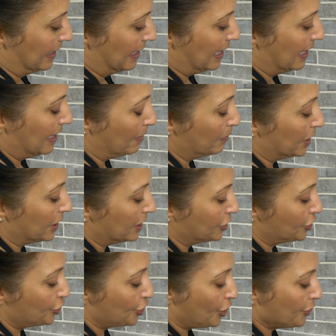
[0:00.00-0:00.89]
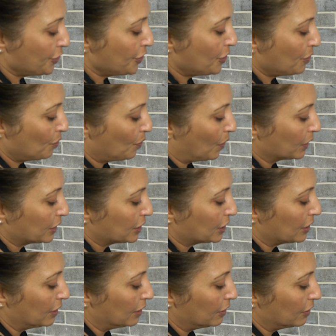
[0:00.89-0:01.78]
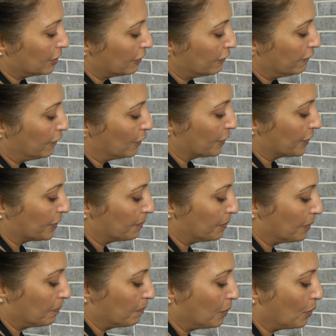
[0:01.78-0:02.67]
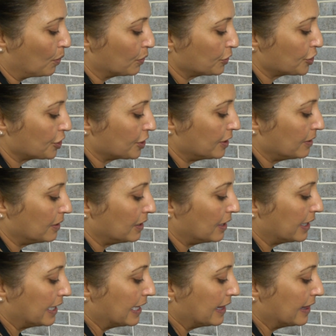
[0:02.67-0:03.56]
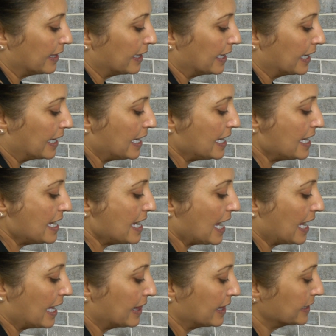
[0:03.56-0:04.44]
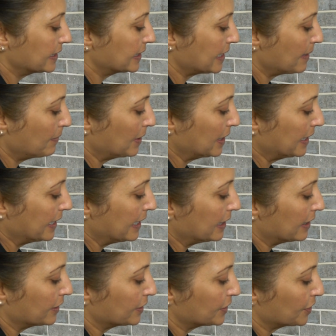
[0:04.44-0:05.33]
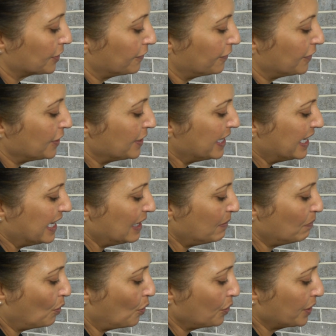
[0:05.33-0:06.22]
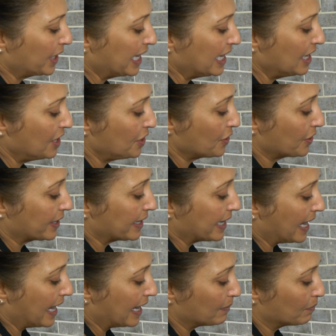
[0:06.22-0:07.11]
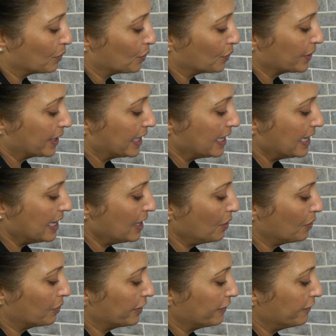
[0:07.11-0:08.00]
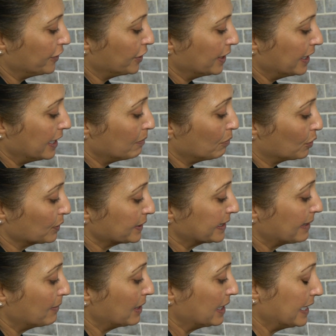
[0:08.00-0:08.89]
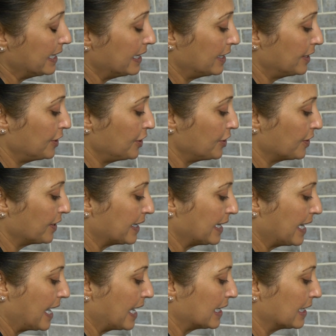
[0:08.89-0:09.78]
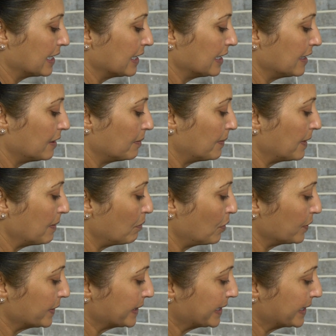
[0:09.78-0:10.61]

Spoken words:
And I'm going to show you what to look for, the proportion in the ghee and the semolina. So if you need more ghee, you can add more ghee, or if you need more semolina, you can add a little bit more